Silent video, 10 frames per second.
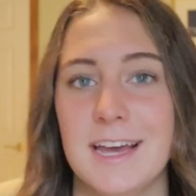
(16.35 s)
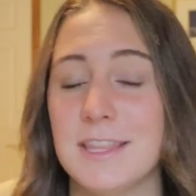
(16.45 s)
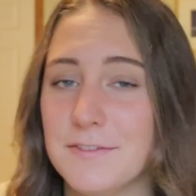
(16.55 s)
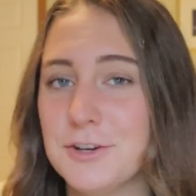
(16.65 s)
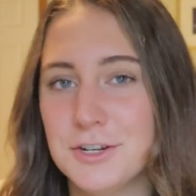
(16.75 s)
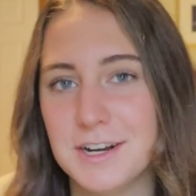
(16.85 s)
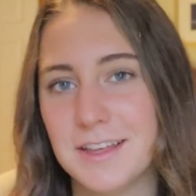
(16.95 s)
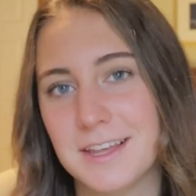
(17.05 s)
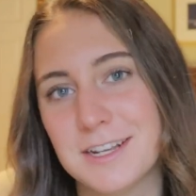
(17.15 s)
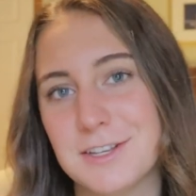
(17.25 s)
In the future,
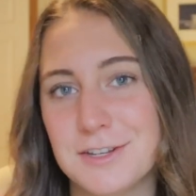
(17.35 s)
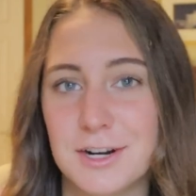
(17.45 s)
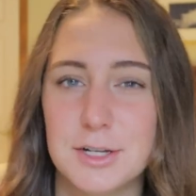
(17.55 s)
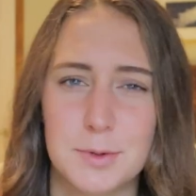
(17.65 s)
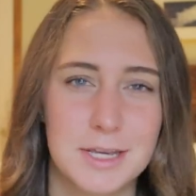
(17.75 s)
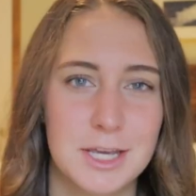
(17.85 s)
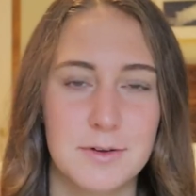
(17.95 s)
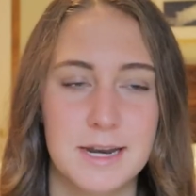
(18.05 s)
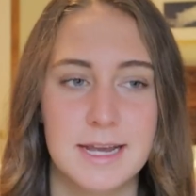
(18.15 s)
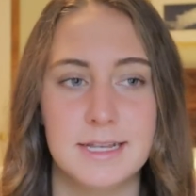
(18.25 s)
I'd like to start doing Q
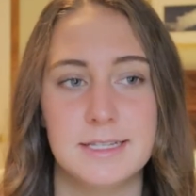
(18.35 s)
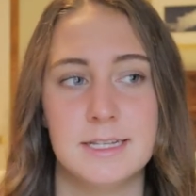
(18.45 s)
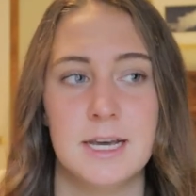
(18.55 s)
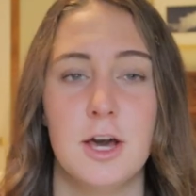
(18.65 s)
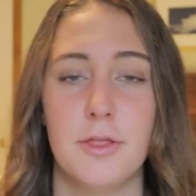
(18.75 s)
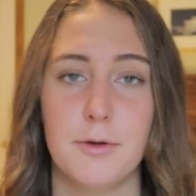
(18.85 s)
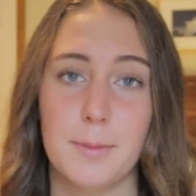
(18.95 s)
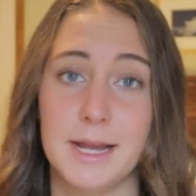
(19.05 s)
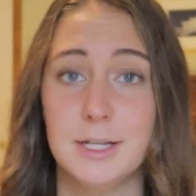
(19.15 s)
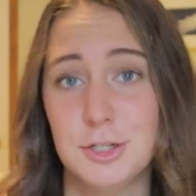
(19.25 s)
and A's through
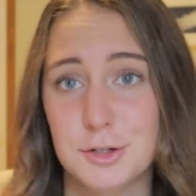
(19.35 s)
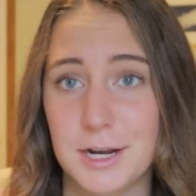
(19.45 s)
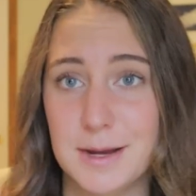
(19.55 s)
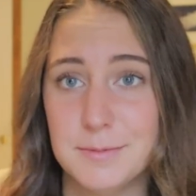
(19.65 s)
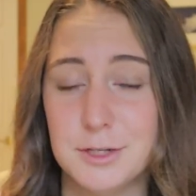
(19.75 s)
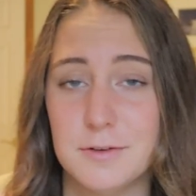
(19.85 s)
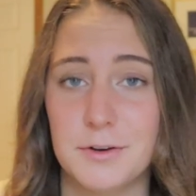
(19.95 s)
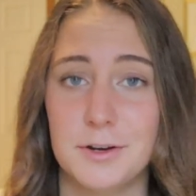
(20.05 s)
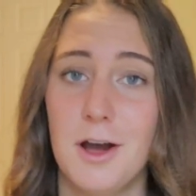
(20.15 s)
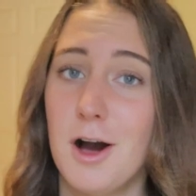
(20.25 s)
my Instagram, so if you're
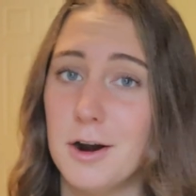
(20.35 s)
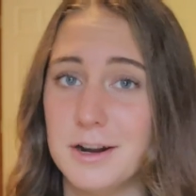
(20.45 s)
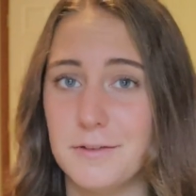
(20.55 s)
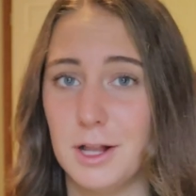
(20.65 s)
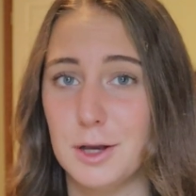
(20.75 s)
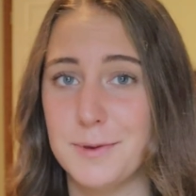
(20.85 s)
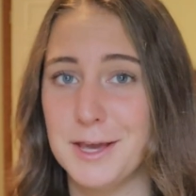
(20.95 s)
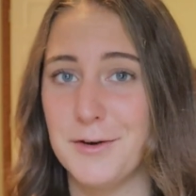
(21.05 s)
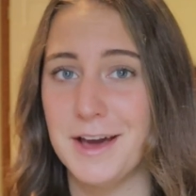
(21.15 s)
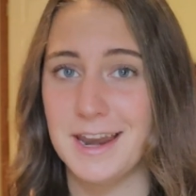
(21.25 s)
not already following me,
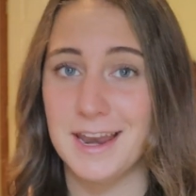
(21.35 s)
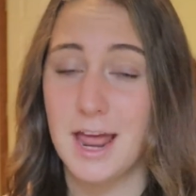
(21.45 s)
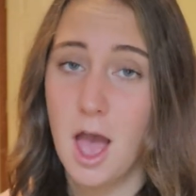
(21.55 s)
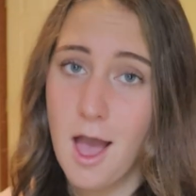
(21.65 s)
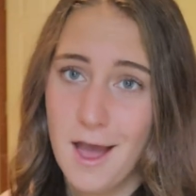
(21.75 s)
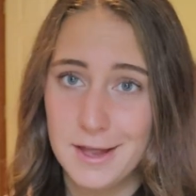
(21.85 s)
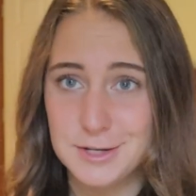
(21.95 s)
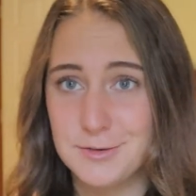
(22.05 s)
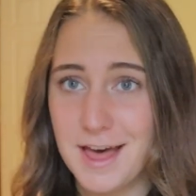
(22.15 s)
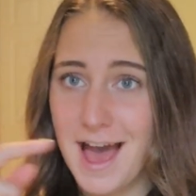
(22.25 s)
go ahead and
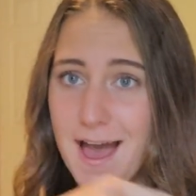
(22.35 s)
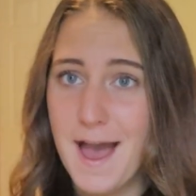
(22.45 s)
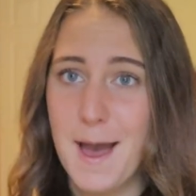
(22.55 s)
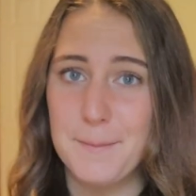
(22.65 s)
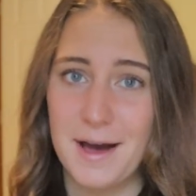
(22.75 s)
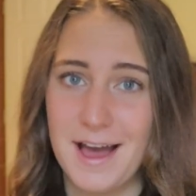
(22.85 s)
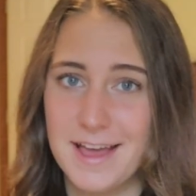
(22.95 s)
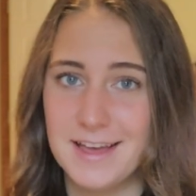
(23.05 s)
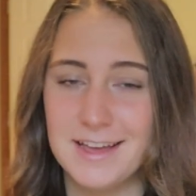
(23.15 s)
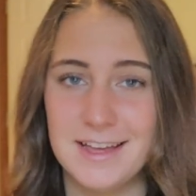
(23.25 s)
do that.
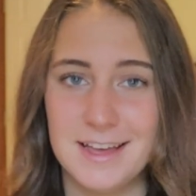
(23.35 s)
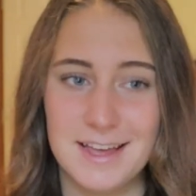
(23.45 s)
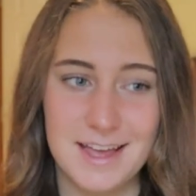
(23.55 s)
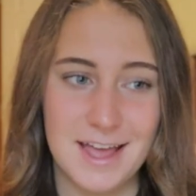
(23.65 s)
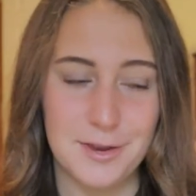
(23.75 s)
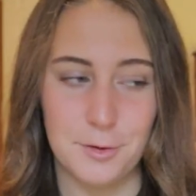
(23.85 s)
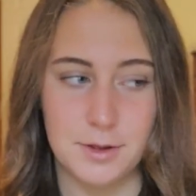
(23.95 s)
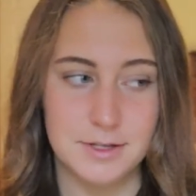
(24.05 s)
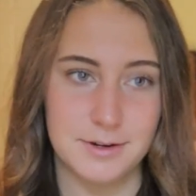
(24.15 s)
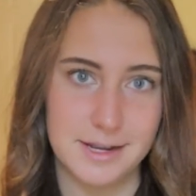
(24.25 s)
My handle
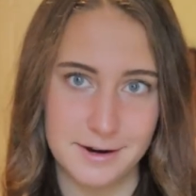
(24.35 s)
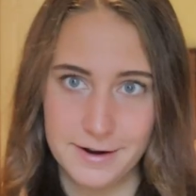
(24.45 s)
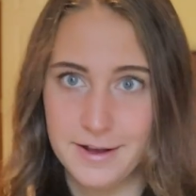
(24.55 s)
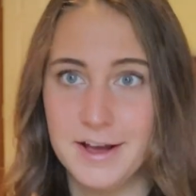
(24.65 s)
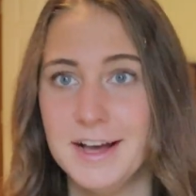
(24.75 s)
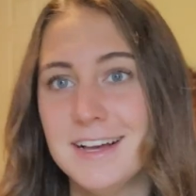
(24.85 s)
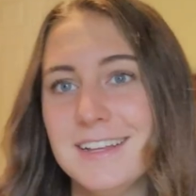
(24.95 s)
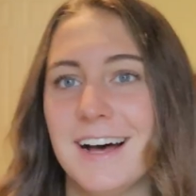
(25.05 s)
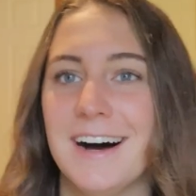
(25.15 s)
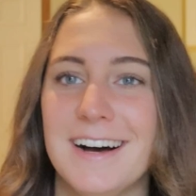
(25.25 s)
is right here,
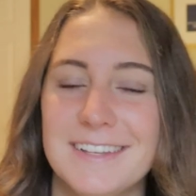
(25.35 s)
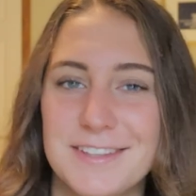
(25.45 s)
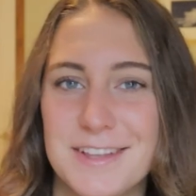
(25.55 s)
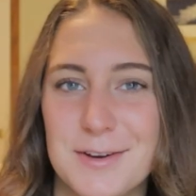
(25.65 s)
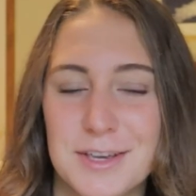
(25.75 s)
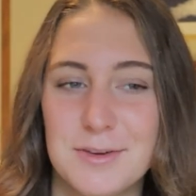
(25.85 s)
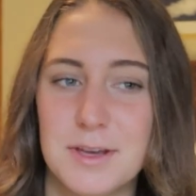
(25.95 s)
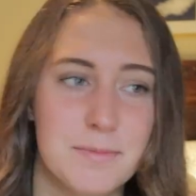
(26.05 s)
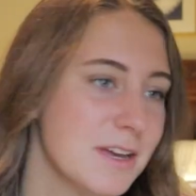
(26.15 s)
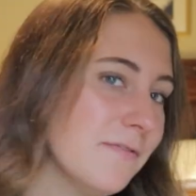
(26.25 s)
uh, so that you
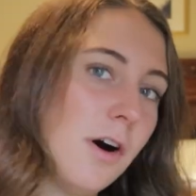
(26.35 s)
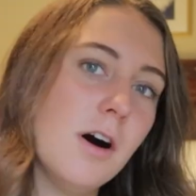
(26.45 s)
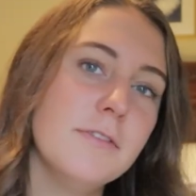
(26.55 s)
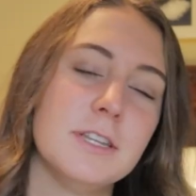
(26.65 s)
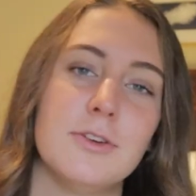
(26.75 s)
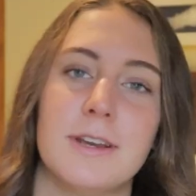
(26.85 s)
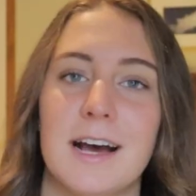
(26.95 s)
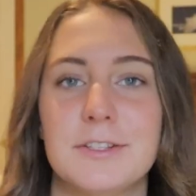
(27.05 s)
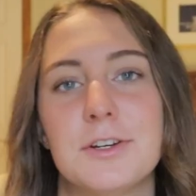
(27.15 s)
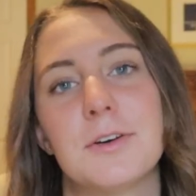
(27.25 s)
can be involved and you can
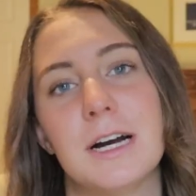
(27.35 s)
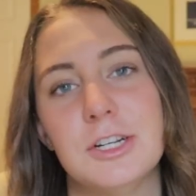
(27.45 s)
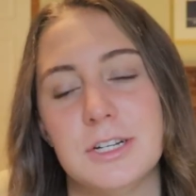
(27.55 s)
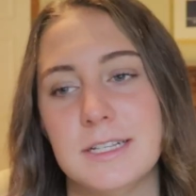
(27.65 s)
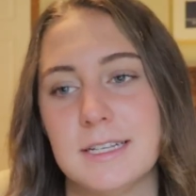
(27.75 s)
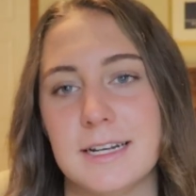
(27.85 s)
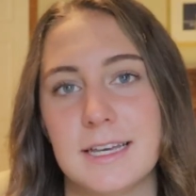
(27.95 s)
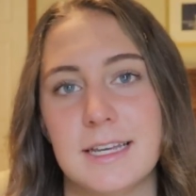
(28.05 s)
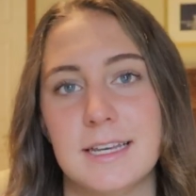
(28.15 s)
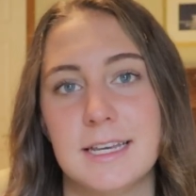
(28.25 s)
ask your questions and I
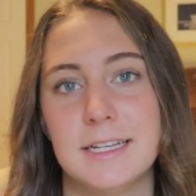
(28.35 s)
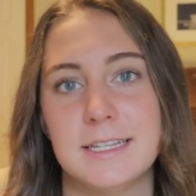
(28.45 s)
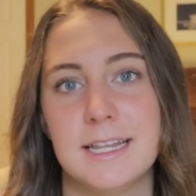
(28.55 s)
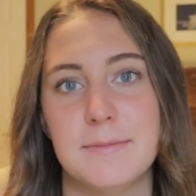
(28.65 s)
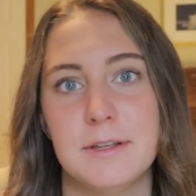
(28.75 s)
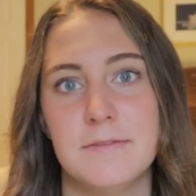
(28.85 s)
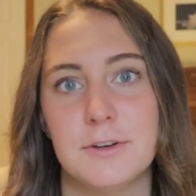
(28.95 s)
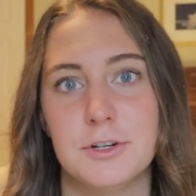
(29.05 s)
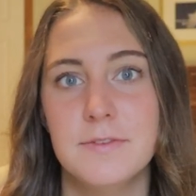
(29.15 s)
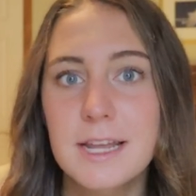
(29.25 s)
can get to them in
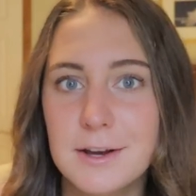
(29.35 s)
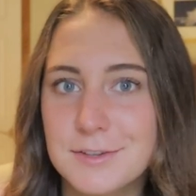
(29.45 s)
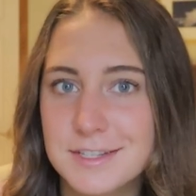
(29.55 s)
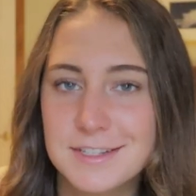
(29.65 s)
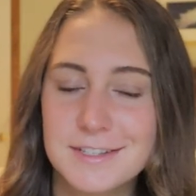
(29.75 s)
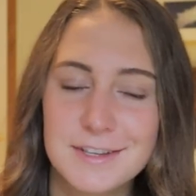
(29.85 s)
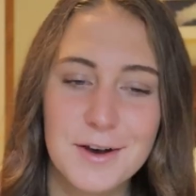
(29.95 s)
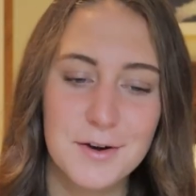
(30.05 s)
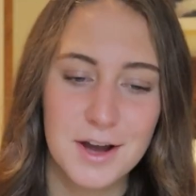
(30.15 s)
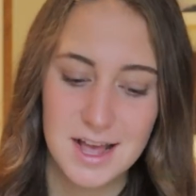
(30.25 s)
future videos.
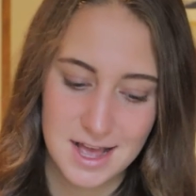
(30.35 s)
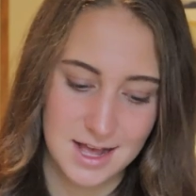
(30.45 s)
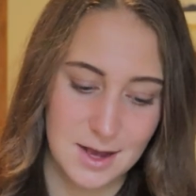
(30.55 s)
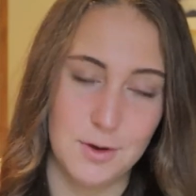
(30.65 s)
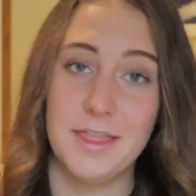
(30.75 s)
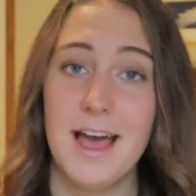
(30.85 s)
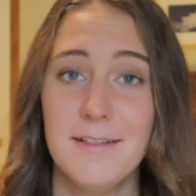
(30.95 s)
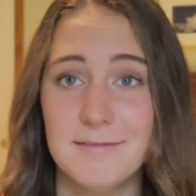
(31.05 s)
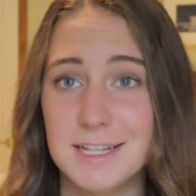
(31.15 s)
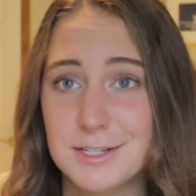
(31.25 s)
So with
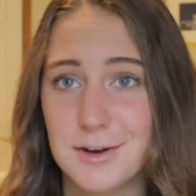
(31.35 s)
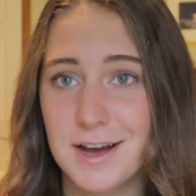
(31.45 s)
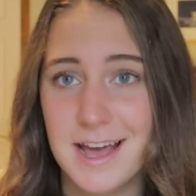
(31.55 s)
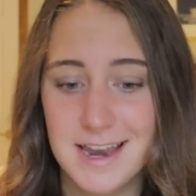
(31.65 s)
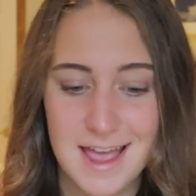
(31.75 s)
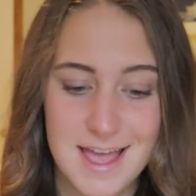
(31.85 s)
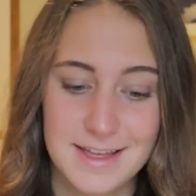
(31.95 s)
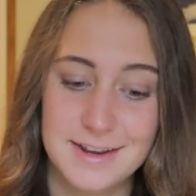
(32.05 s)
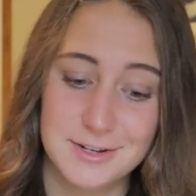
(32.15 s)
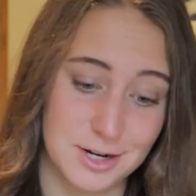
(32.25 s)
that, let's go ahead
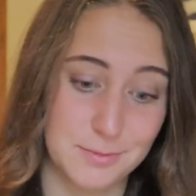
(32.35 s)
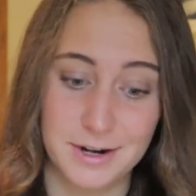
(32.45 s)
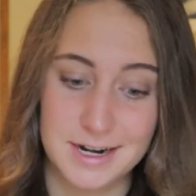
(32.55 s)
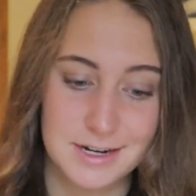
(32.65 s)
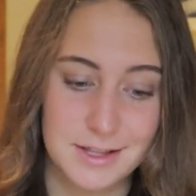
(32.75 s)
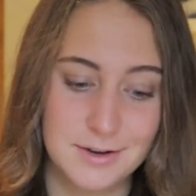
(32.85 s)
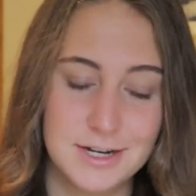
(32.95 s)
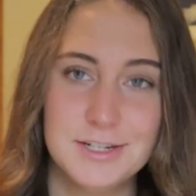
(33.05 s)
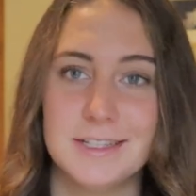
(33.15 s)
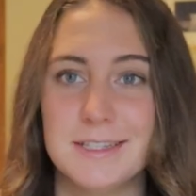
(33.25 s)
and jump right into the
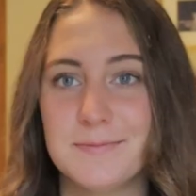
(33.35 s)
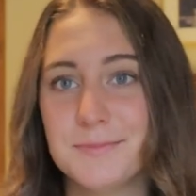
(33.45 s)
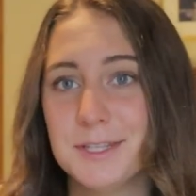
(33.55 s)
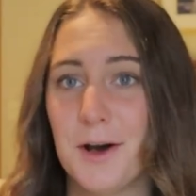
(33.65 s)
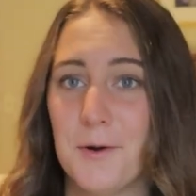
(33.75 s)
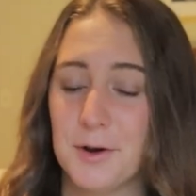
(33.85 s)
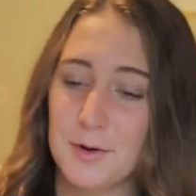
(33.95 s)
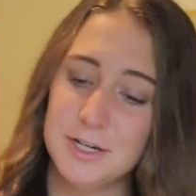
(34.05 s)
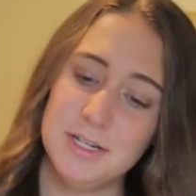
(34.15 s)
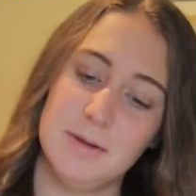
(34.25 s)
questions. So
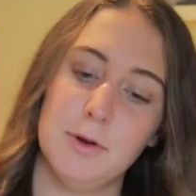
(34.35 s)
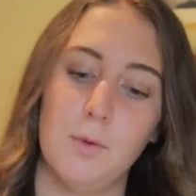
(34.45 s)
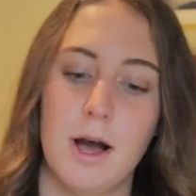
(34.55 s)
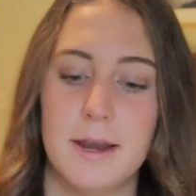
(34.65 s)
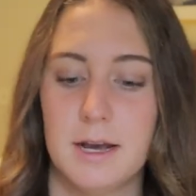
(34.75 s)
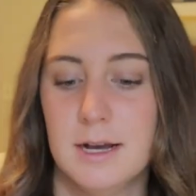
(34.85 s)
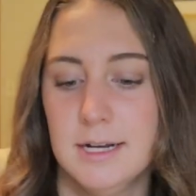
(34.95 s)
question number one.